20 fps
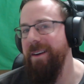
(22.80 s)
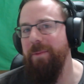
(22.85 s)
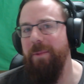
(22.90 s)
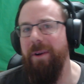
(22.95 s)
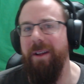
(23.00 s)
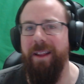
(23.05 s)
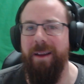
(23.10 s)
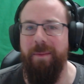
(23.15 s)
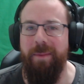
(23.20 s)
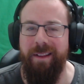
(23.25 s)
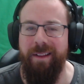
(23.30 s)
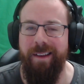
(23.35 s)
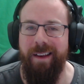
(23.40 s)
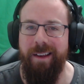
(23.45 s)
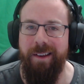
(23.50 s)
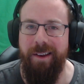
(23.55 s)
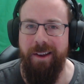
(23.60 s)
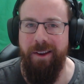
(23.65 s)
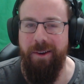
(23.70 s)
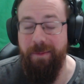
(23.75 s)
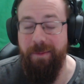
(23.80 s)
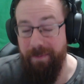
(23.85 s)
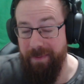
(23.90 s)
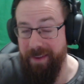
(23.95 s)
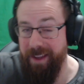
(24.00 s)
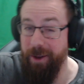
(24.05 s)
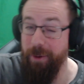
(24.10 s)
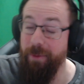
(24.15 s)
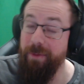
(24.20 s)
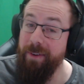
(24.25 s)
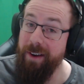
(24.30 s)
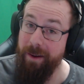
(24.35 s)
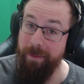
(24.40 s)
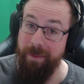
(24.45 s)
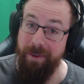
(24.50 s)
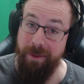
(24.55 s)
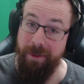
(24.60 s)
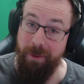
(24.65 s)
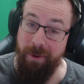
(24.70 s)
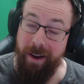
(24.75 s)
Well, let me tell you, you've come
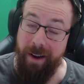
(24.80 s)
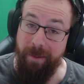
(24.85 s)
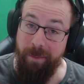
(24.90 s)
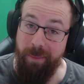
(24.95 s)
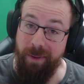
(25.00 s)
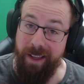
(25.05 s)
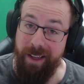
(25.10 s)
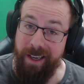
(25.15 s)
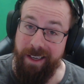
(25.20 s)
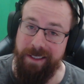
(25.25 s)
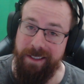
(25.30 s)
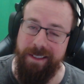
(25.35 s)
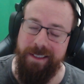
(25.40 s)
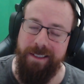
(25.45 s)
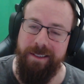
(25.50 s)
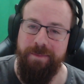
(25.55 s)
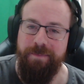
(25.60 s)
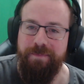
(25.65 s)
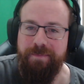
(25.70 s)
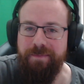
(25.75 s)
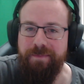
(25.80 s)
to the right place.